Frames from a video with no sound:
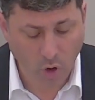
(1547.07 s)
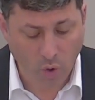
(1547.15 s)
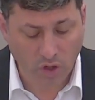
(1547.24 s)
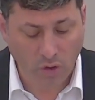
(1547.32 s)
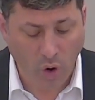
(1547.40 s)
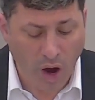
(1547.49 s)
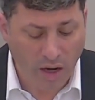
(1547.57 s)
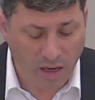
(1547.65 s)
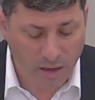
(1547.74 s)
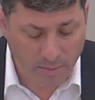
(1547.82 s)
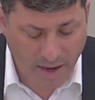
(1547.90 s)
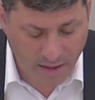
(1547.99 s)
We're
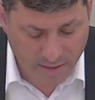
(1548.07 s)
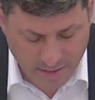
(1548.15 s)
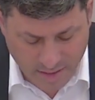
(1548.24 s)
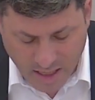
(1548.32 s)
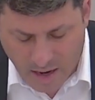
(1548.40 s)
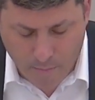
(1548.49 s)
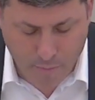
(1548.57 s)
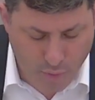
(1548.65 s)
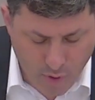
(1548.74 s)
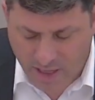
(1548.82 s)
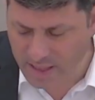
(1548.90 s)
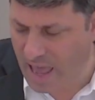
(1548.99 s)
talking about, you didn't
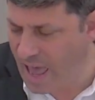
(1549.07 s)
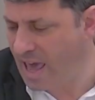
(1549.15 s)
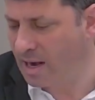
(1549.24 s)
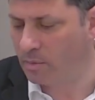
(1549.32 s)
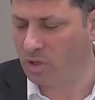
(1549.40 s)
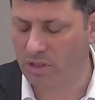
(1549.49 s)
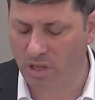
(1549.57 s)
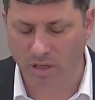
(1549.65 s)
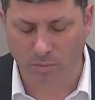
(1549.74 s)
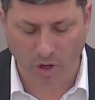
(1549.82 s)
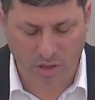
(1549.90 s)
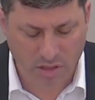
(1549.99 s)
bring the animal to
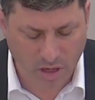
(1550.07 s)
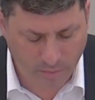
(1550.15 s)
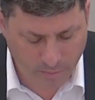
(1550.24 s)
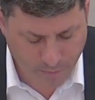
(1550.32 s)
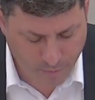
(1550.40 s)
the muktzah.